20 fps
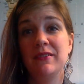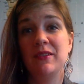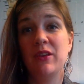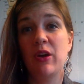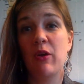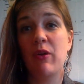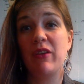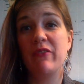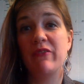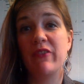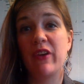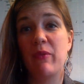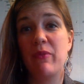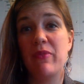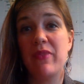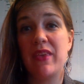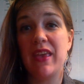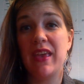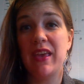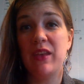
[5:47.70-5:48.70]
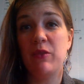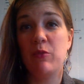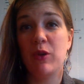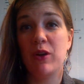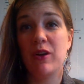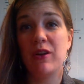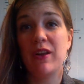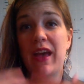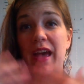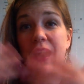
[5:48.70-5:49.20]
going from the
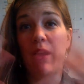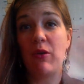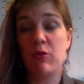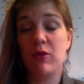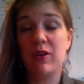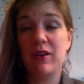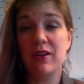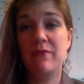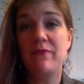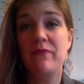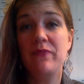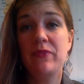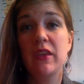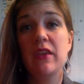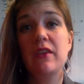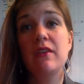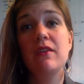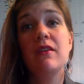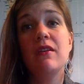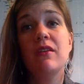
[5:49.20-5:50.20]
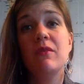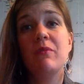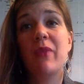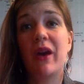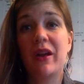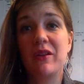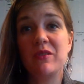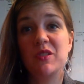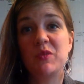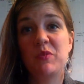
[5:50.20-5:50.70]
inward outward.
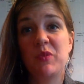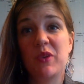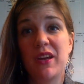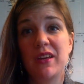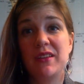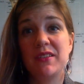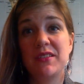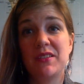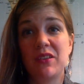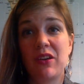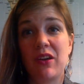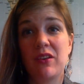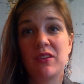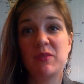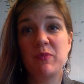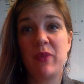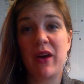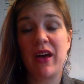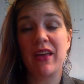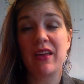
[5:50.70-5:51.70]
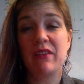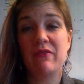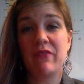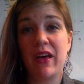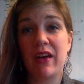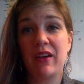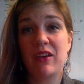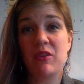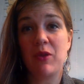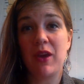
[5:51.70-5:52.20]
Myers-Briggs starts by
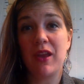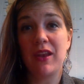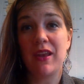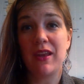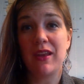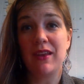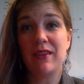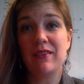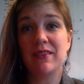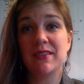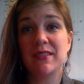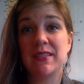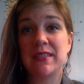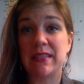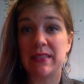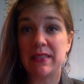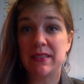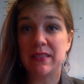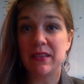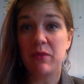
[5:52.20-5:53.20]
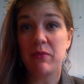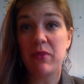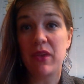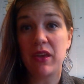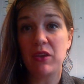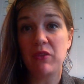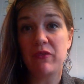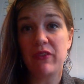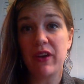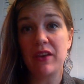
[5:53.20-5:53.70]
evaluating the system
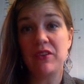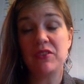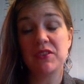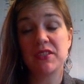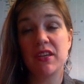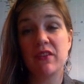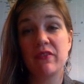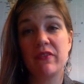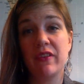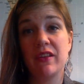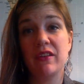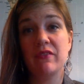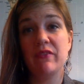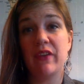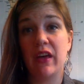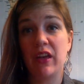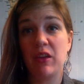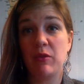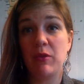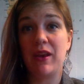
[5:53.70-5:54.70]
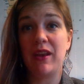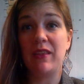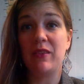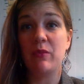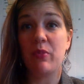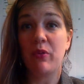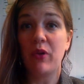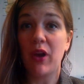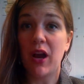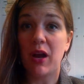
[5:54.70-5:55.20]
that you find yourself in, evaluating
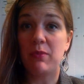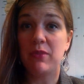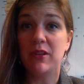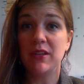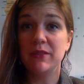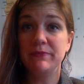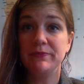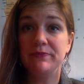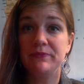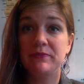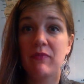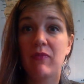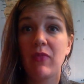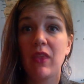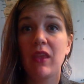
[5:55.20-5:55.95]
the problem,